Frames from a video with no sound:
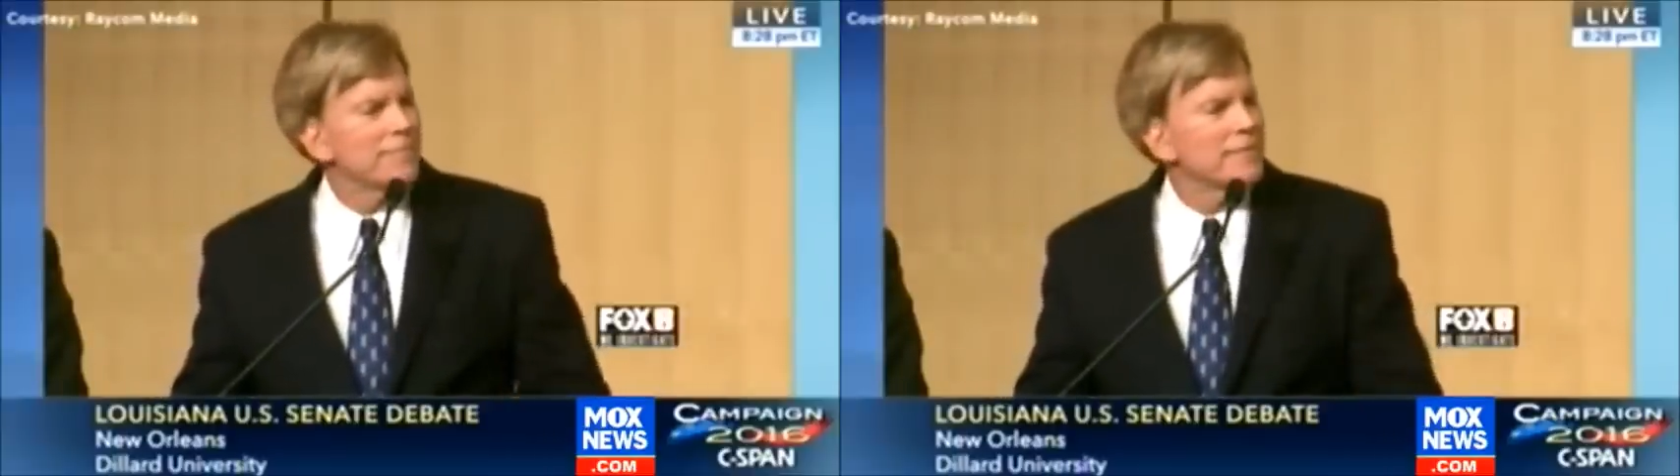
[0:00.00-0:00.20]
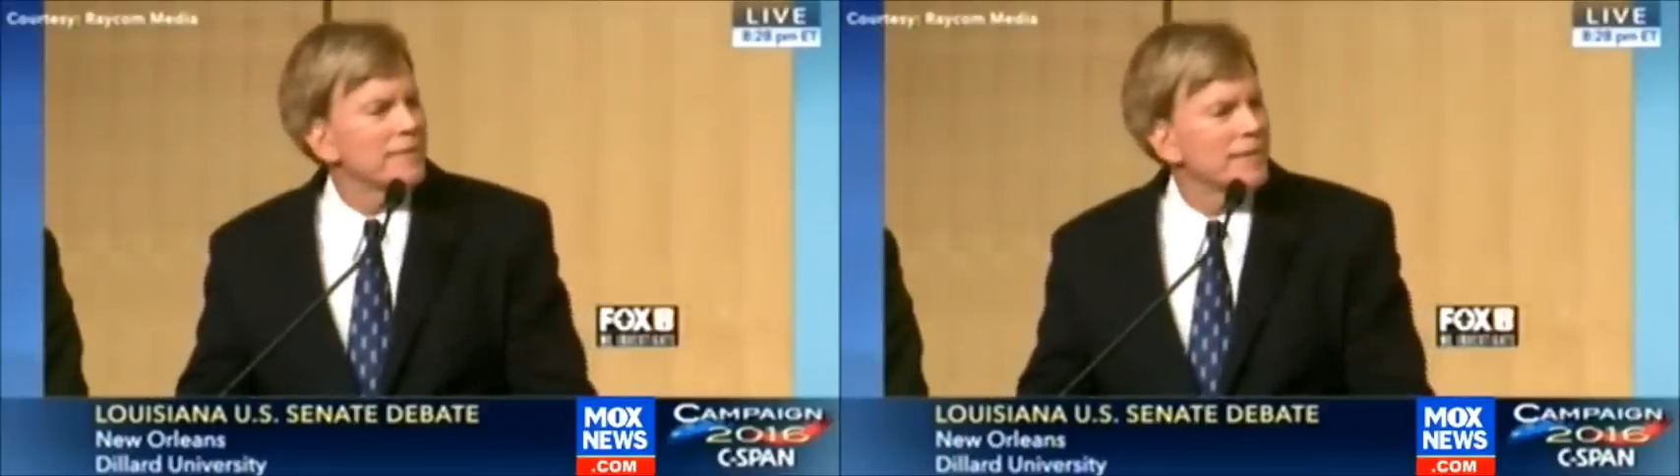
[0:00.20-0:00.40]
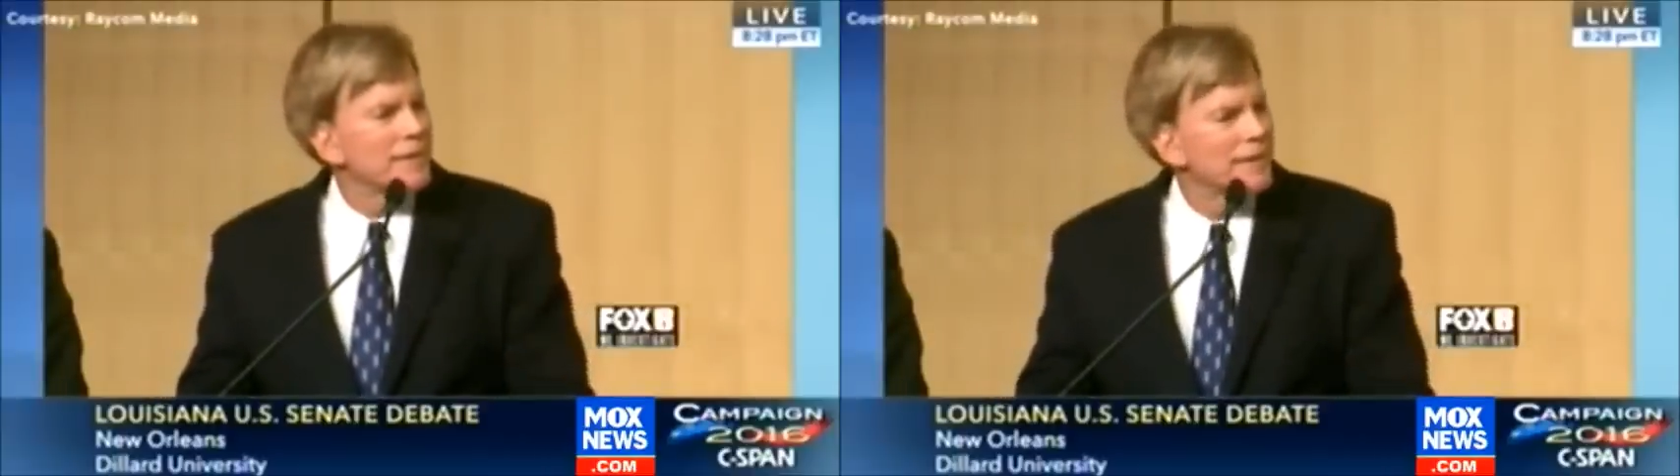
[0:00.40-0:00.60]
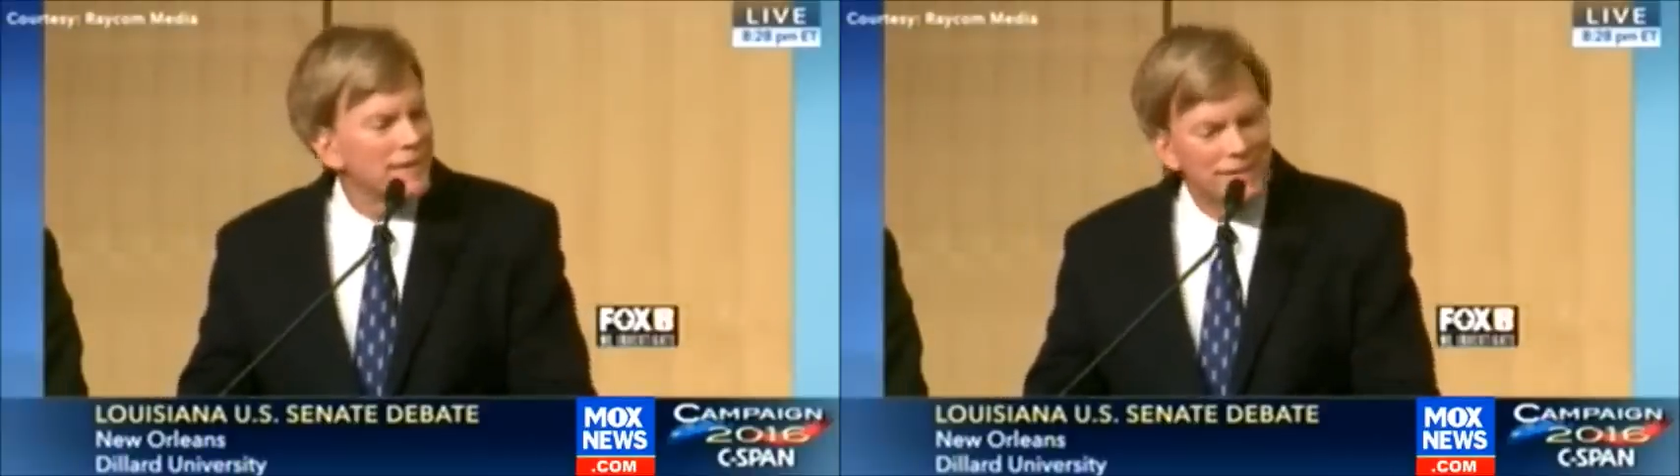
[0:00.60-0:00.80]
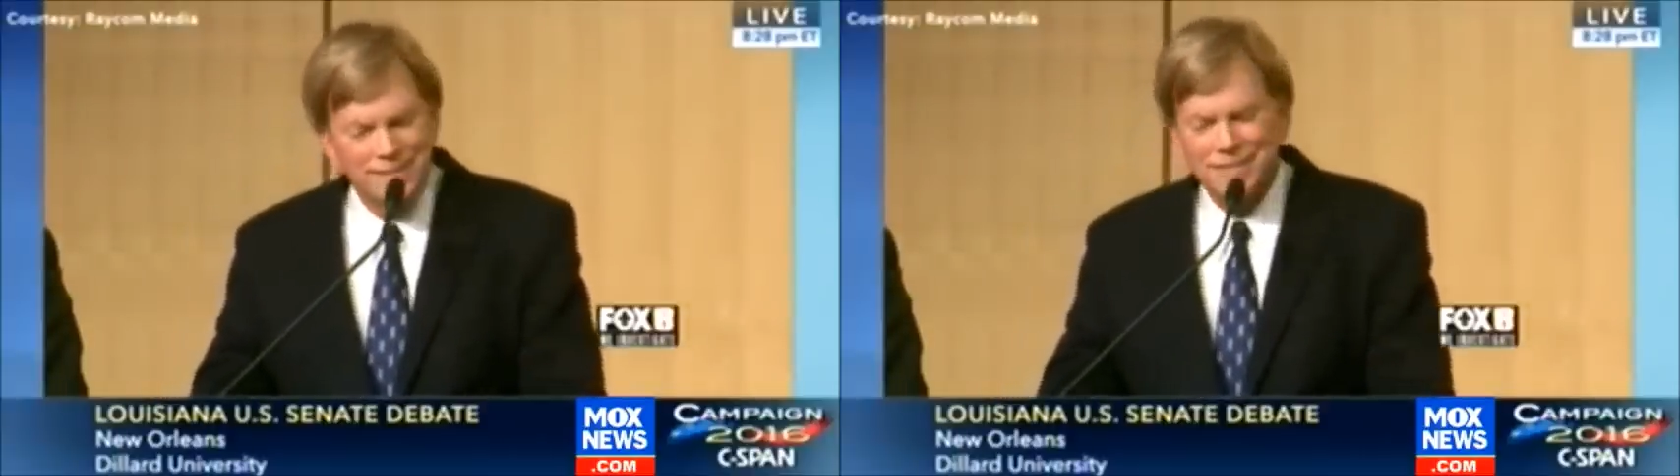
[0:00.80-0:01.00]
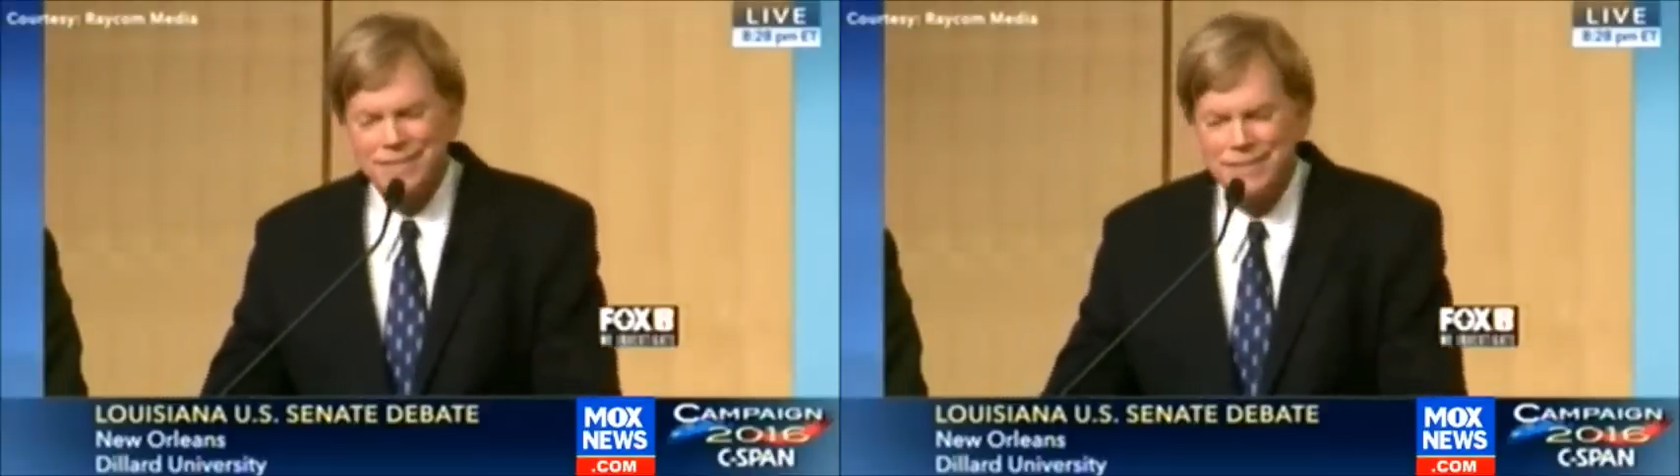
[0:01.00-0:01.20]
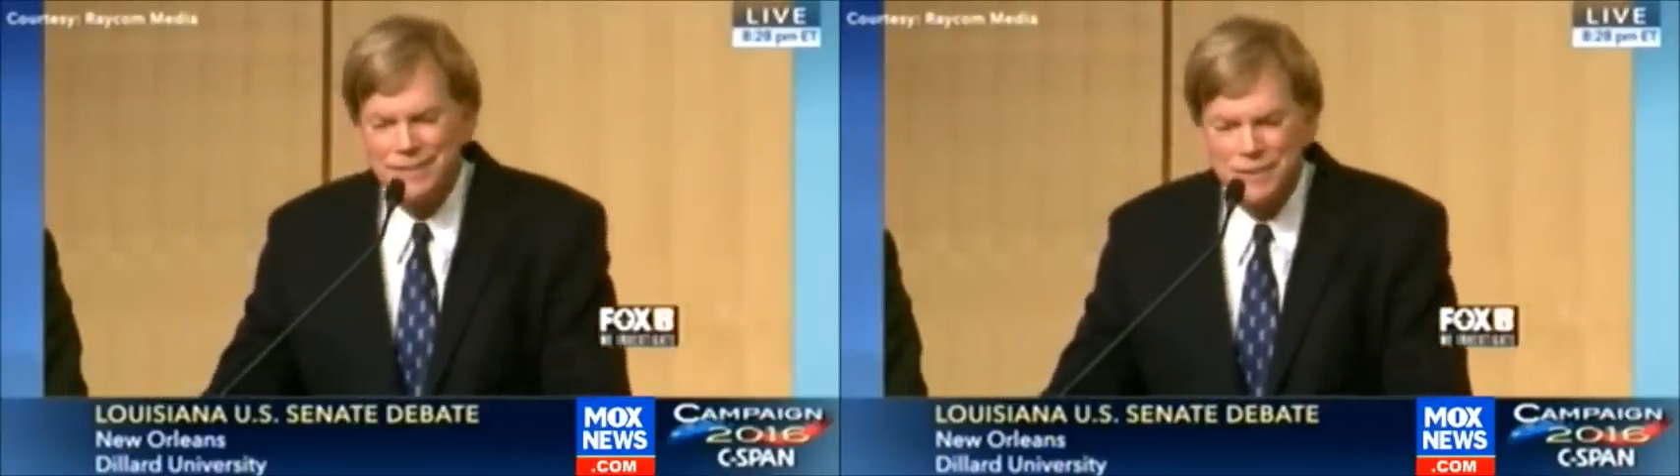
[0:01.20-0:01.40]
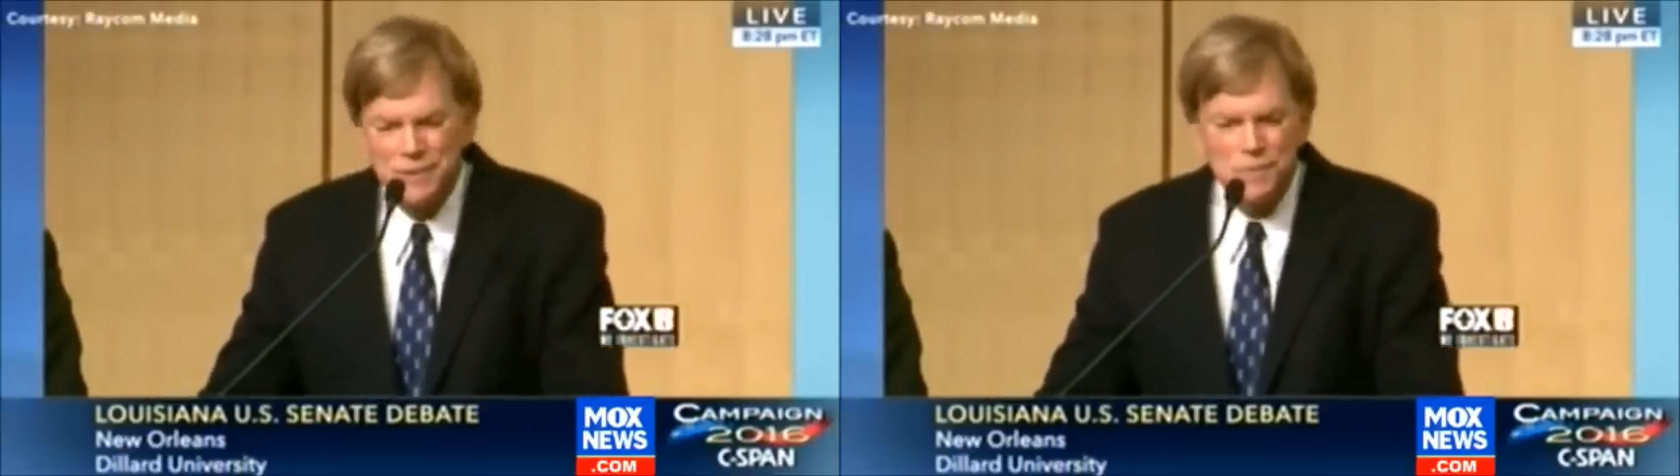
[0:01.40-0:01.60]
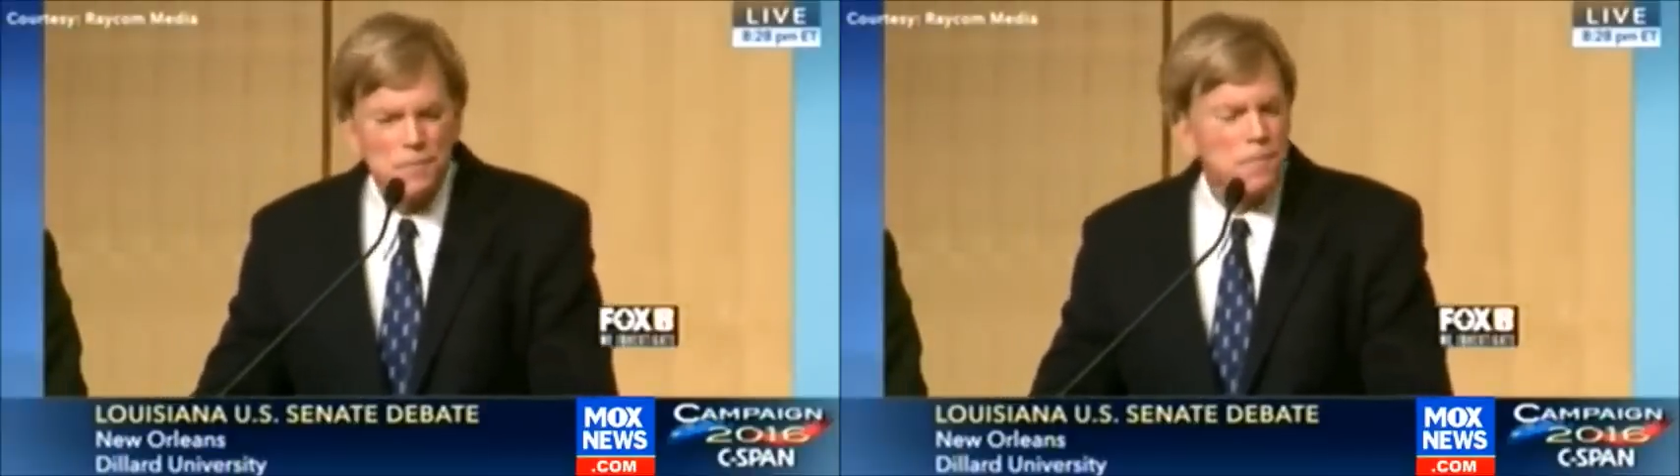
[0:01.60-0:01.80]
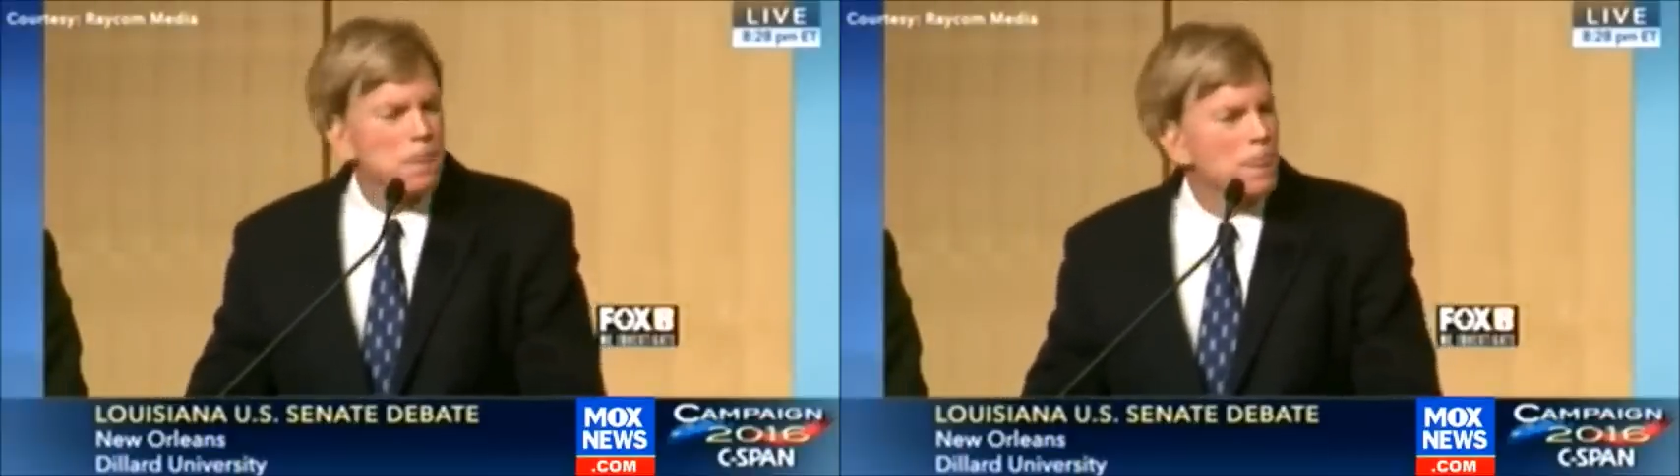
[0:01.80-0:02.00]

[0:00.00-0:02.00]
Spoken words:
to the heart of what so many people,